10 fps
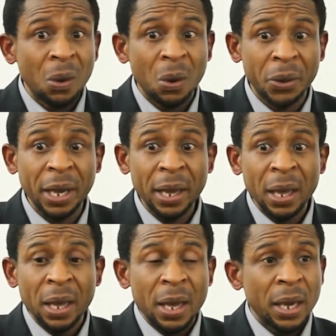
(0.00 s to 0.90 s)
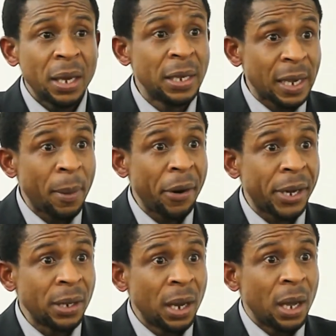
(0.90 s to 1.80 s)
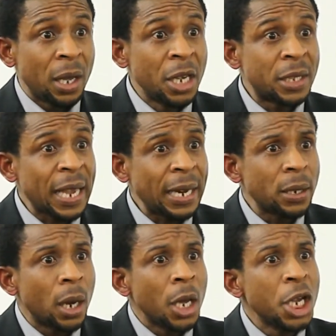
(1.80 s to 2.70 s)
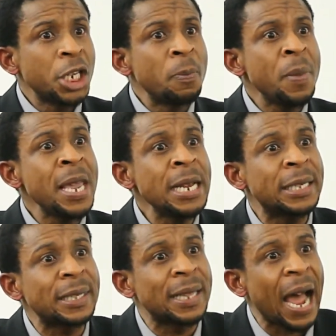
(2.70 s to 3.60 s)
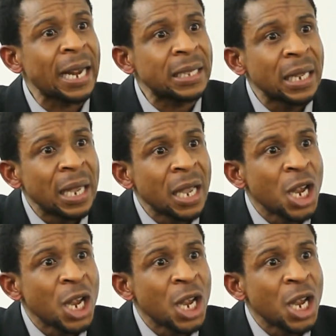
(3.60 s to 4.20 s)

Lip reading: Okay? He's American. He said, it means that